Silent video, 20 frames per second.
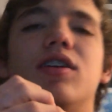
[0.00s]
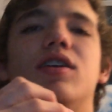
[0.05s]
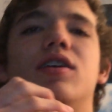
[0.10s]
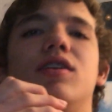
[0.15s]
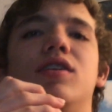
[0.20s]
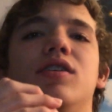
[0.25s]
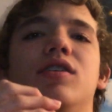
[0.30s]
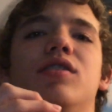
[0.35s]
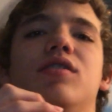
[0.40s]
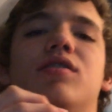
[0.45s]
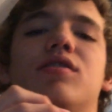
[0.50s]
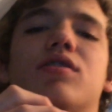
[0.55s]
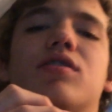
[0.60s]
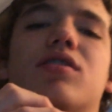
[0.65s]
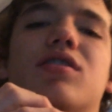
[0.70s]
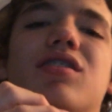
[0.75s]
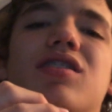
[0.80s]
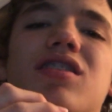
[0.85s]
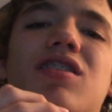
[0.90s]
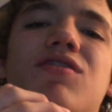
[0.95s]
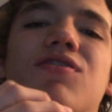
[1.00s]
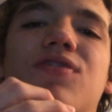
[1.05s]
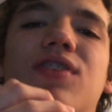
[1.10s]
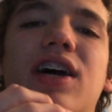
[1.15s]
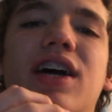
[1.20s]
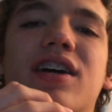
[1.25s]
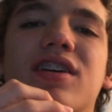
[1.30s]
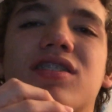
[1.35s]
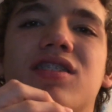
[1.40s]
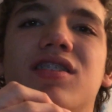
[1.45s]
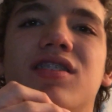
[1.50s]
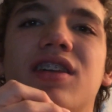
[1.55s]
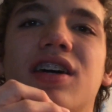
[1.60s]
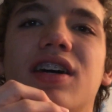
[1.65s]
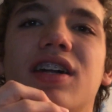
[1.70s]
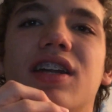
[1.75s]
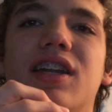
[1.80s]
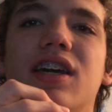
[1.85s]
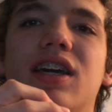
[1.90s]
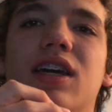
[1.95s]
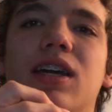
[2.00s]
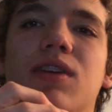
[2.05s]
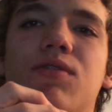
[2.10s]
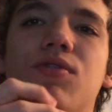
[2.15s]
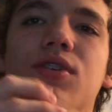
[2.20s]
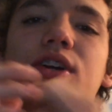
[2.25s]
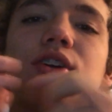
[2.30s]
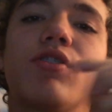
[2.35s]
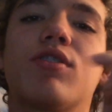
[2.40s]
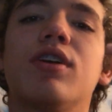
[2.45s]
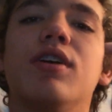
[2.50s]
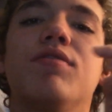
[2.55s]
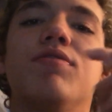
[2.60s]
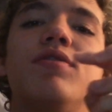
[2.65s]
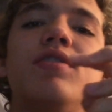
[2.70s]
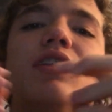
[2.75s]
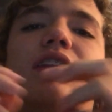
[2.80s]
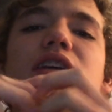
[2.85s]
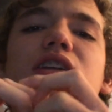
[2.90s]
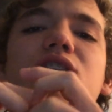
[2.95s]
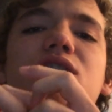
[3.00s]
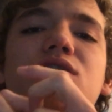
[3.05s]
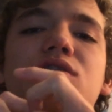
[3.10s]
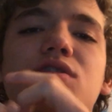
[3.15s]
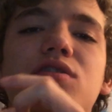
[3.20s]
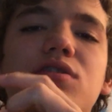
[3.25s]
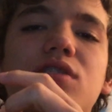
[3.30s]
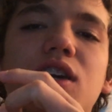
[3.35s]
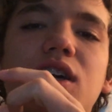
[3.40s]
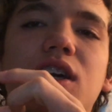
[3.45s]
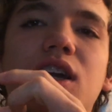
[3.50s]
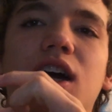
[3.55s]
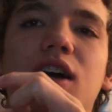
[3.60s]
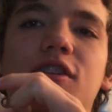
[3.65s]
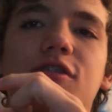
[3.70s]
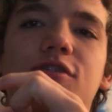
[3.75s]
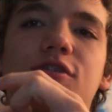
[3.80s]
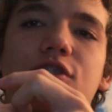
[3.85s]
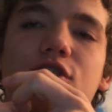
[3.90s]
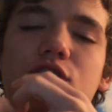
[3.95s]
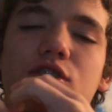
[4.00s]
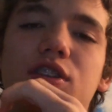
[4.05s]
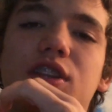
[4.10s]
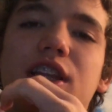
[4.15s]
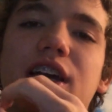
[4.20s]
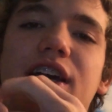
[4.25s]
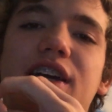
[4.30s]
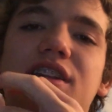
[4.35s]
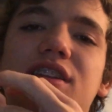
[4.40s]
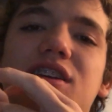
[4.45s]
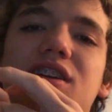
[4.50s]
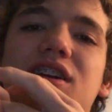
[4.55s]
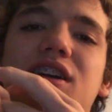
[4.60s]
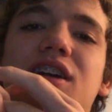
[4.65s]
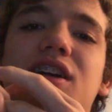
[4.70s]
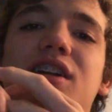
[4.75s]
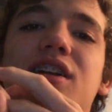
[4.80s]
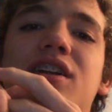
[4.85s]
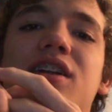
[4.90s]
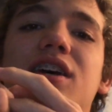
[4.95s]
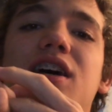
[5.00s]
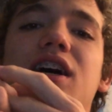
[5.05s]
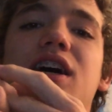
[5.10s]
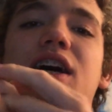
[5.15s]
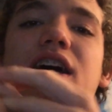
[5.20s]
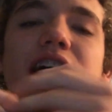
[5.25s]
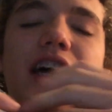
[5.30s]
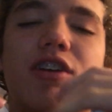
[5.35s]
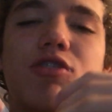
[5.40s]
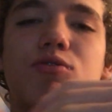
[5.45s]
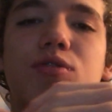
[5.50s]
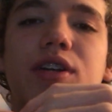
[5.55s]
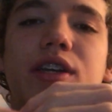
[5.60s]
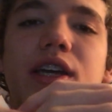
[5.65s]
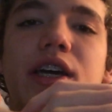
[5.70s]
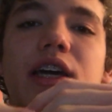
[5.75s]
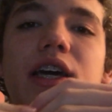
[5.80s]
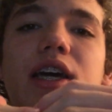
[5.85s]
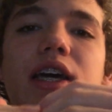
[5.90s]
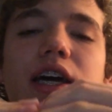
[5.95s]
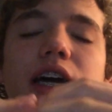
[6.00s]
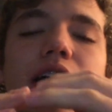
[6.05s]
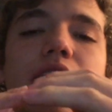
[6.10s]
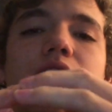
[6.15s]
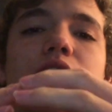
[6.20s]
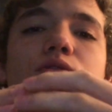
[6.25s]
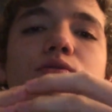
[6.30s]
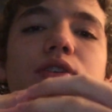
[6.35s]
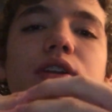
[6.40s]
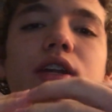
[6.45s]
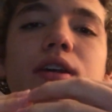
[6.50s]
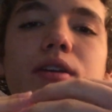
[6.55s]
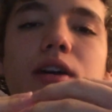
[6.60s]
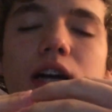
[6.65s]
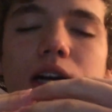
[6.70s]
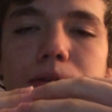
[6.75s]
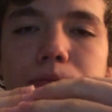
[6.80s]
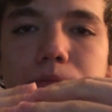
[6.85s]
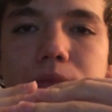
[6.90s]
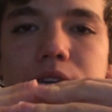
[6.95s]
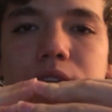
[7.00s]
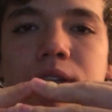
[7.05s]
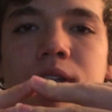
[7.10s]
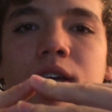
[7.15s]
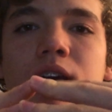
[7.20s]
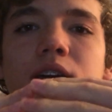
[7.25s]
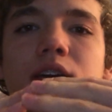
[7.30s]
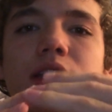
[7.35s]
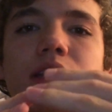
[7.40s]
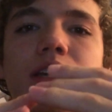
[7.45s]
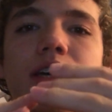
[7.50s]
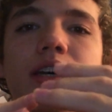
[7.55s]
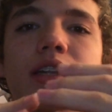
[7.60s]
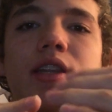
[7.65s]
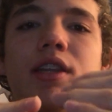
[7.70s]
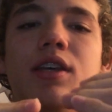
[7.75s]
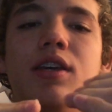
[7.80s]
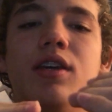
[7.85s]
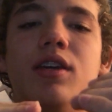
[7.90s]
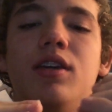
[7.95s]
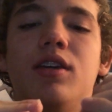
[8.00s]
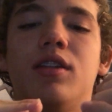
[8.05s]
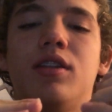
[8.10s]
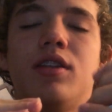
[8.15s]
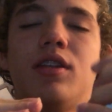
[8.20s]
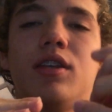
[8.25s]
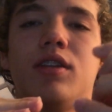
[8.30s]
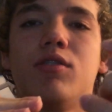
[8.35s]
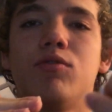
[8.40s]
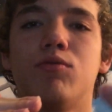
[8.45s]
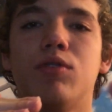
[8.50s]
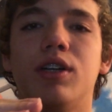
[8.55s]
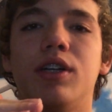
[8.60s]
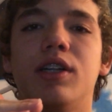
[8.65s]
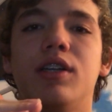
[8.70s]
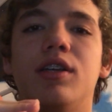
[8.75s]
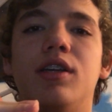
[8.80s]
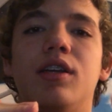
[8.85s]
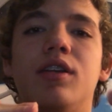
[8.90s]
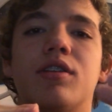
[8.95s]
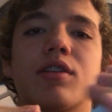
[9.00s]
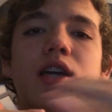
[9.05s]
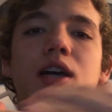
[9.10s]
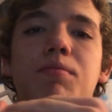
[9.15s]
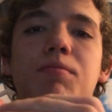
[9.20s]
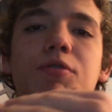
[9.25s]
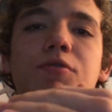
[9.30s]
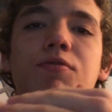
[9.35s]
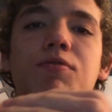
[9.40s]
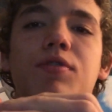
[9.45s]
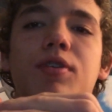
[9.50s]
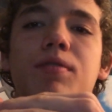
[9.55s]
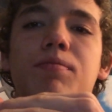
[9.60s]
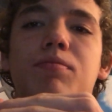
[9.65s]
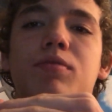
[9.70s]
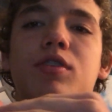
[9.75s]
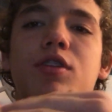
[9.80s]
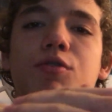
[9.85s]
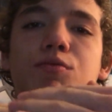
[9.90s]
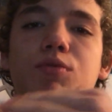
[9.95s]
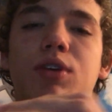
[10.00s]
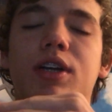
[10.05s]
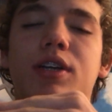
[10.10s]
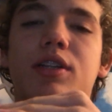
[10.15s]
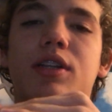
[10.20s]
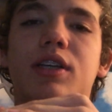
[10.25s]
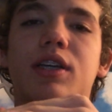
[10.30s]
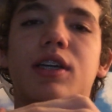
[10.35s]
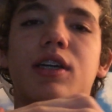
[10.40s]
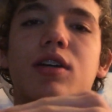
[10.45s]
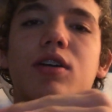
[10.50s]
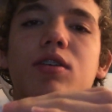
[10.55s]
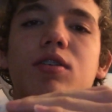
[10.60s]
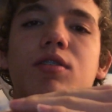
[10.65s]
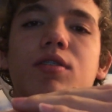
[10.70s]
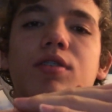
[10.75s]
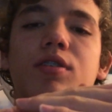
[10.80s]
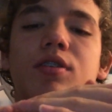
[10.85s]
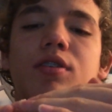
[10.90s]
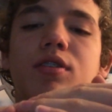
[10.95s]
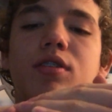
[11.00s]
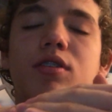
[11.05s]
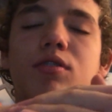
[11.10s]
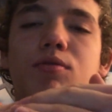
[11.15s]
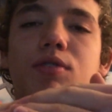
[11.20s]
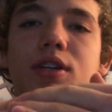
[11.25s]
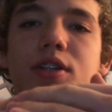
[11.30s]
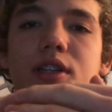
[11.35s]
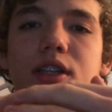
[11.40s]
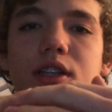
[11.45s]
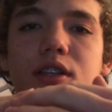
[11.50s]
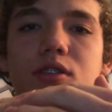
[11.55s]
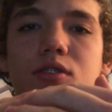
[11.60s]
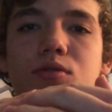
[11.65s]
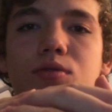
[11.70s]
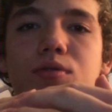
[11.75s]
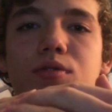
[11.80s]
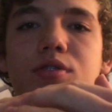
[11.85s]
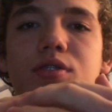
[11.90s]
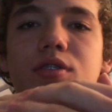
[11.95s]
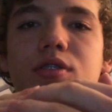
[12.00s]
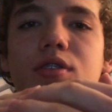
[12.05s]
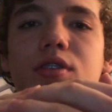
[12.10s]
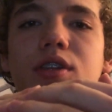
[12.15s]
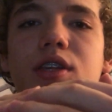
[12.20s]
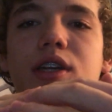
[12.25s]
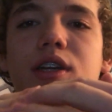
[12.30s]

is the fact that every aircraft needs to take off or land in a headwind. A headwind, I mean that the wind is coming from directly towards the